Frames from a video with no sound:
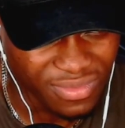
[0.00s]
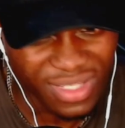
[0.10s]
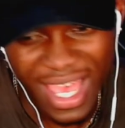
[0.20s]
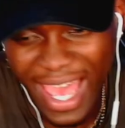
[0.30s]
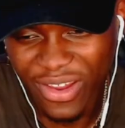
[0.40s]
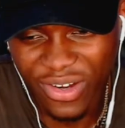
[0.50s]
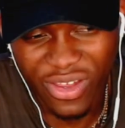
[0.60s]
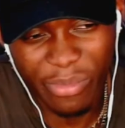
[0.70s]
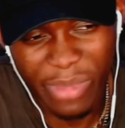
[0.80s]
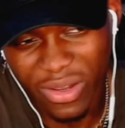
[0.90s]
I don't know
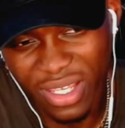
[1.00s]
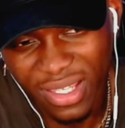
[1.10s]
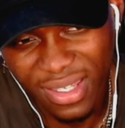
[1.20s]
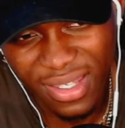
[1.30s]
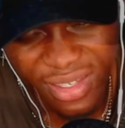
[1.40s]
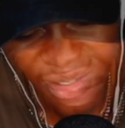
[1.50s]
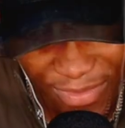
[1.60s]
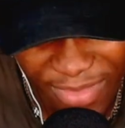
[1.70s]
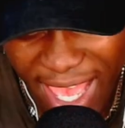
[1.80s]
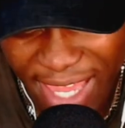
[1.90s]
about this.
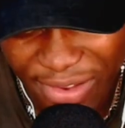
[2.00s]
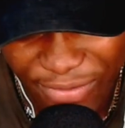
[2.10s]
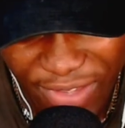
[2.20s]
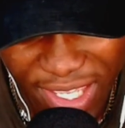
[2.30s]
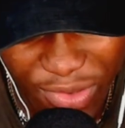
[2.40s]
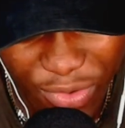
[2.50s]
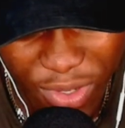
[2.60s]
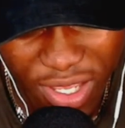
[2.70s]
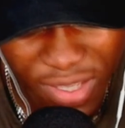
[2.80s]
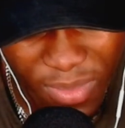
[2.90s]
I don't think it'll
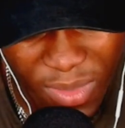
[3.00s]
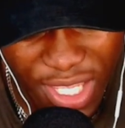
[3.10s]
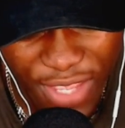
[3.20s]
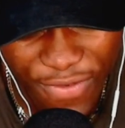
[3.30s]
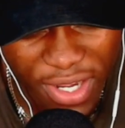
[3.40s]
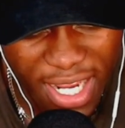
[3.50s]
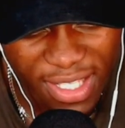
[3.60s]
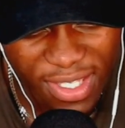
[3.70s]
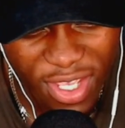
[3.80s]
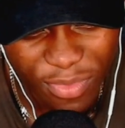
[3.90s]
work. If you're that
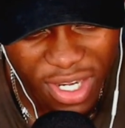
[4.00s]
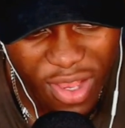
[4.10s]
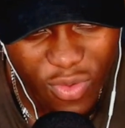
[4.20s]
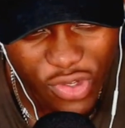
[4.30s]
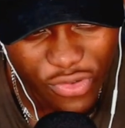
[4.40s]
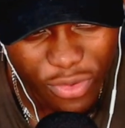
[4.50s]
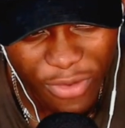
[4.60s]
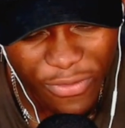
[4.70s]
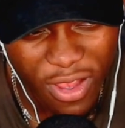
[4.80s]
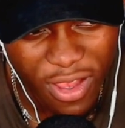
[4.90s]
determined, I'll watch from
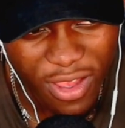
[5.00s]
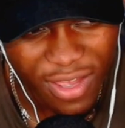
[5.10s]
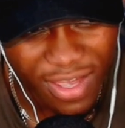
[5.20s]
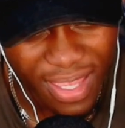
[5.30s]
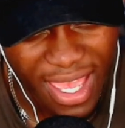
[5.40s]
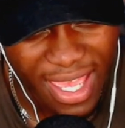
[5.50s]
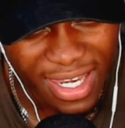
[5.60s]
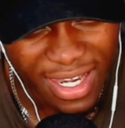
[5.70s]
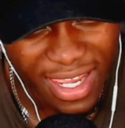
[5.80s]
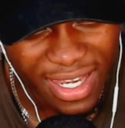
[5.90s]
afar. I had
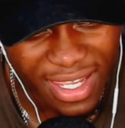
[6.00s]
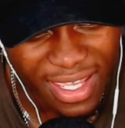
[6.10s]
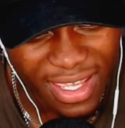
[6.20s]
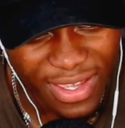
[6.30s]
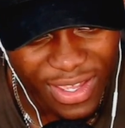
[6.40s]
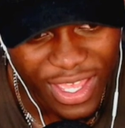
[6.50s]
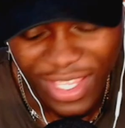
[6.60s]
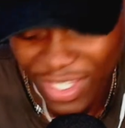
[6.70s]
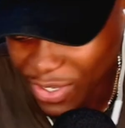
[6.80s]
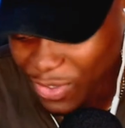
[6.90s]
an idea.
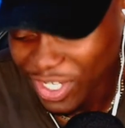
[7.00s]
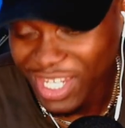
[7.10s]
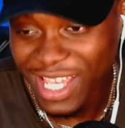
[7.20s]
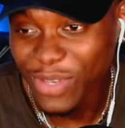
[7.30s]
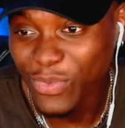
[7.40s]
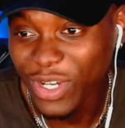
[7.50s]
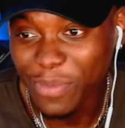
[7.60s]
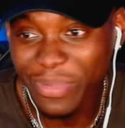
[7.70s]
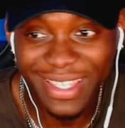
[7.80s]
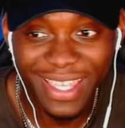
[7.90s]
So she doesn't want the
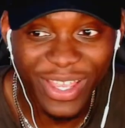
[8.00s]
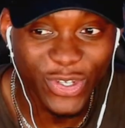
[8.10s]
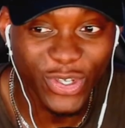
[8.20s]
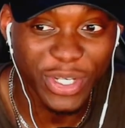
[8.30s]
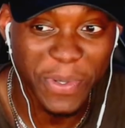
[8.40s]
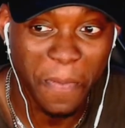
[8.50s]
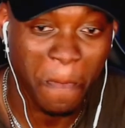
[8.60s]
protection.